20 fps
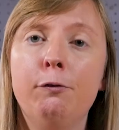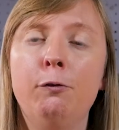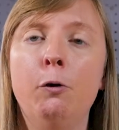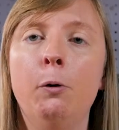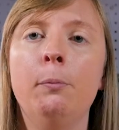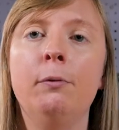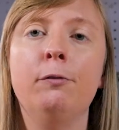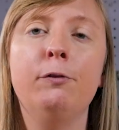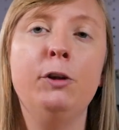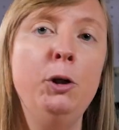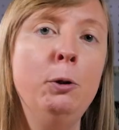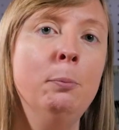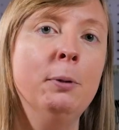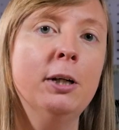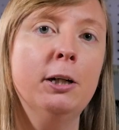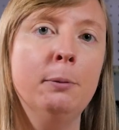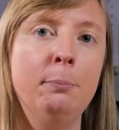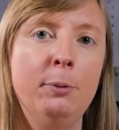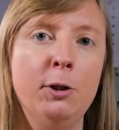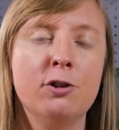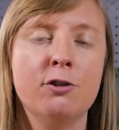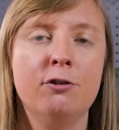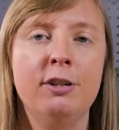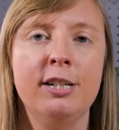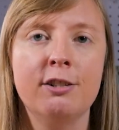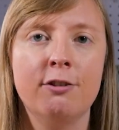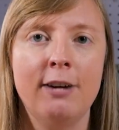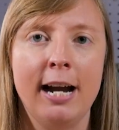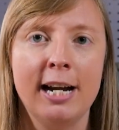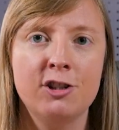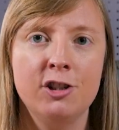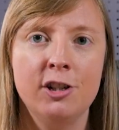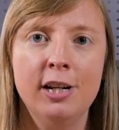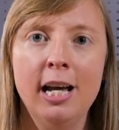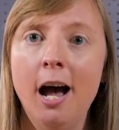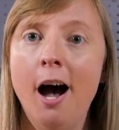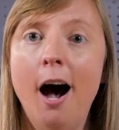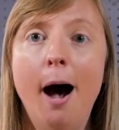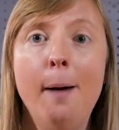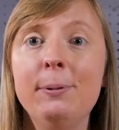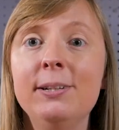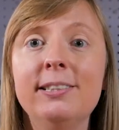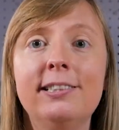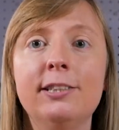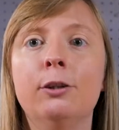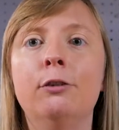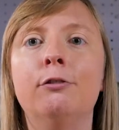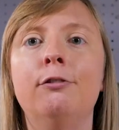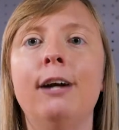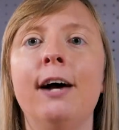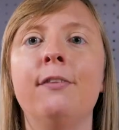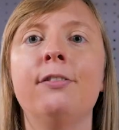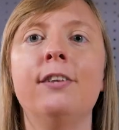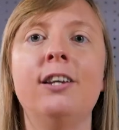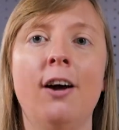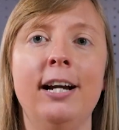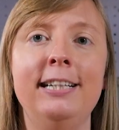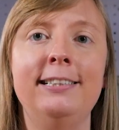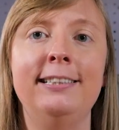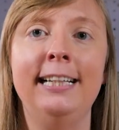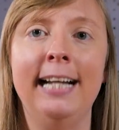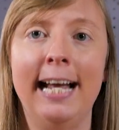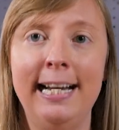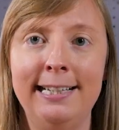form of human-computer interaction up until around the nineteen